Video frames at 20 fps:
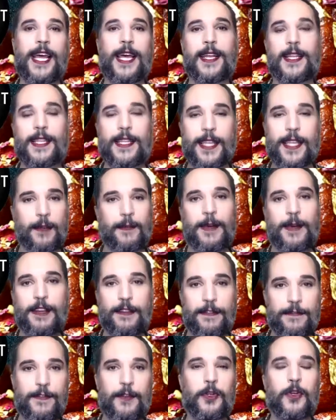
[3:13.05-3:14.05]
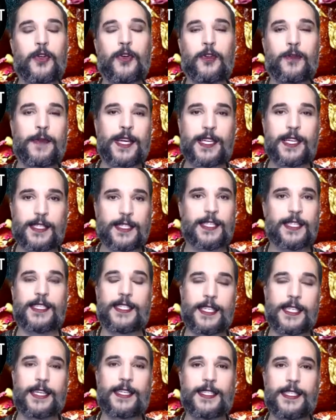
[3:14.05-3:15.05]
and a little bit of food, because
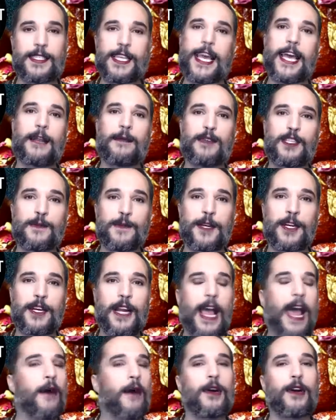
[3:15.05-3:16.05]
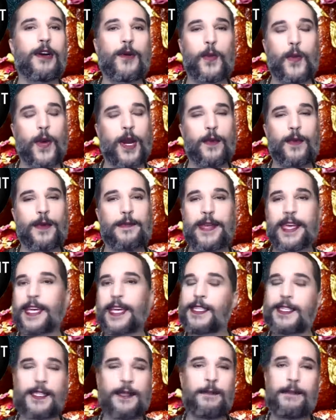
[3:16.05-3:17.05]
this is the Edible Spirit Hour, where we
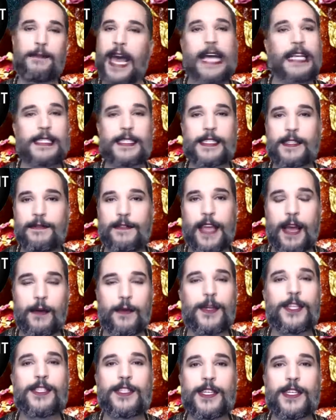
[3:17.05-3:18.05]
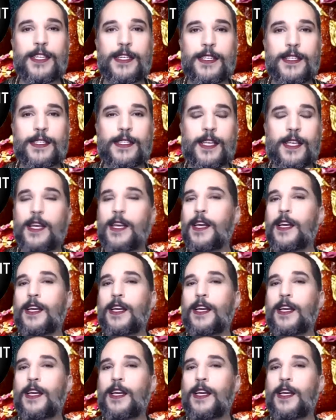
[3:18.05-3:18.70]
mix the best of that, which is